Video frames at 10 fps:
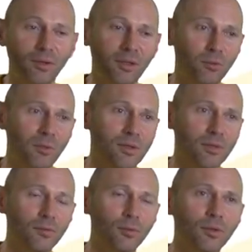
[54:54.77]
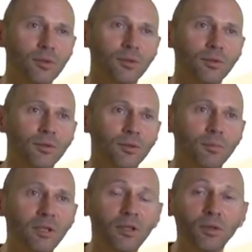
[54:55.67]
It was, of course, a
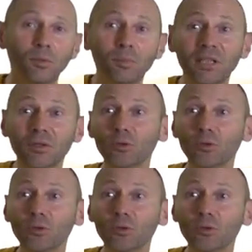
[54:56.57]
big